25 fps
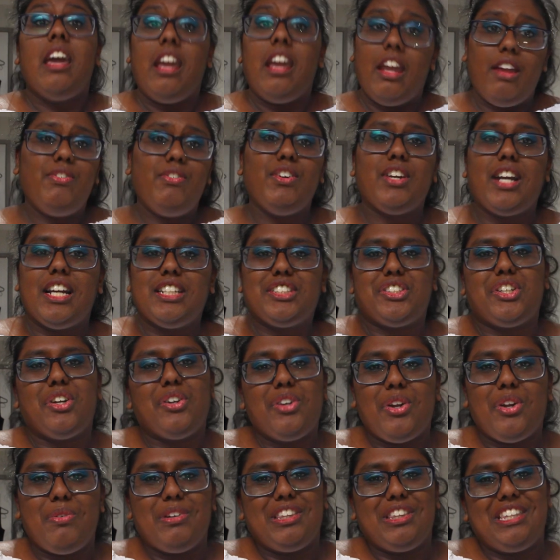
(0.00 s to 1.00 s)
If you guys
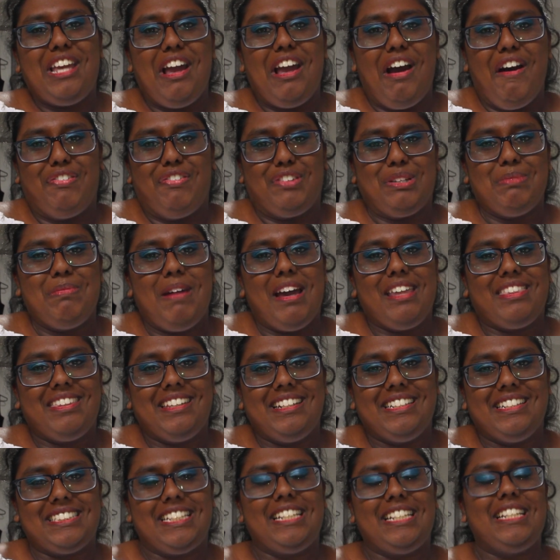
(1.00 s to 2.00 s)
don't know what the Aftermath
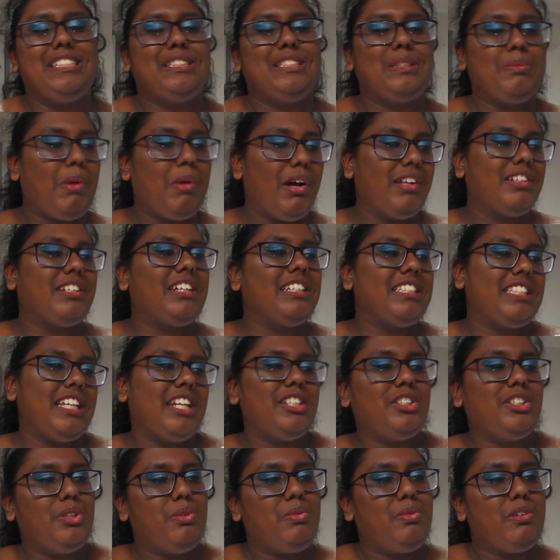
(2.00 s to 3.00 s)
is, it is a podcast
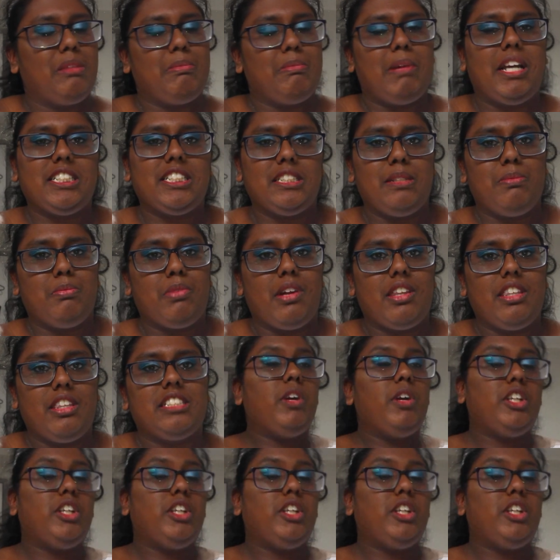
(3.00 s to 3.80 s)
I do with the Bazzard and Brothers.